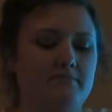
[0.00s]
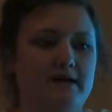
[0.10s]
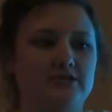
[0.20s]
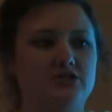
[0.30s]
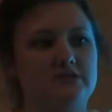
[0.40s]

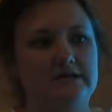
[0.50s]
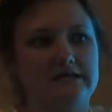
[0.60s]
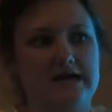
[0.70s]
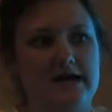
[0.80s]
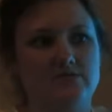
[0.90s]
by
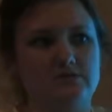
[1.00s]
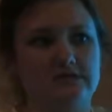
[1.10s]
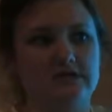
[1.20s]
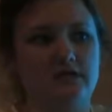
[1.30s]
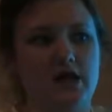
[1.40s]
doing that,
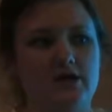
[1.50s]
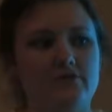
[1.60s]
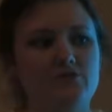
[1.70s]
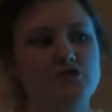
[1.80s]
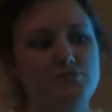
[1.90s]
we did a lot
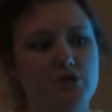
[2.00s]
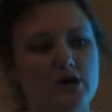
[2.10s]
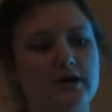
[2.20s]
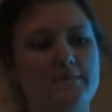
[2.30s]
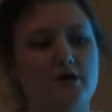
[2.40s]
of group
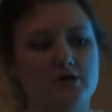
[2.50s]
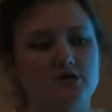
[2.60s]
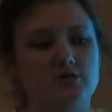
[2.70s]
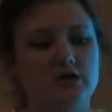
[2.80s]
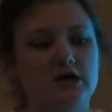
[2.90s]
work and
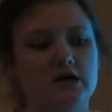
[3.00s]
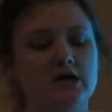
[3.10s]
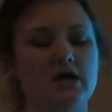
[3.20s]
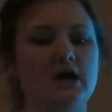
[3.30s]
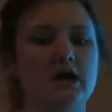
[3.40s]
partner work.
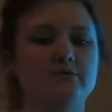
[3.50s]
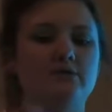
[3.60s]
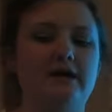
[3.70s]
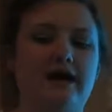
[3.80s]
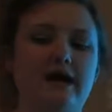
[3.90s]

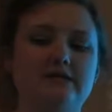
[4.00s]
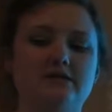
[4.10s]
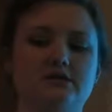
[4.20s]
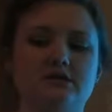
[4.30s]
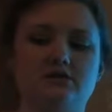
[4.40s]
We
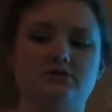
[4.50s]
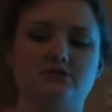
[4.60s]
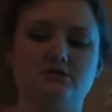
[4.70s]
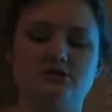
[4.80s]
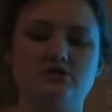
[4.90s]
had the
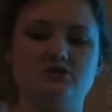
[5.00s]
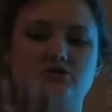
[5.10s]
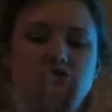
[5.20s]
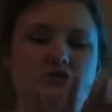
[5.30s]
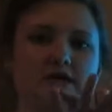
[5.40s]

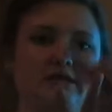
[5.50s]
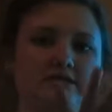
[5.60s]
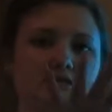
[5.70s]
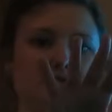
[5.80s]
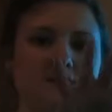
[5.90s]
students
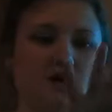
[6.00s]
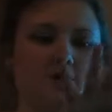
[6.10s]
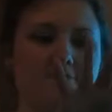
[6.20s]
trace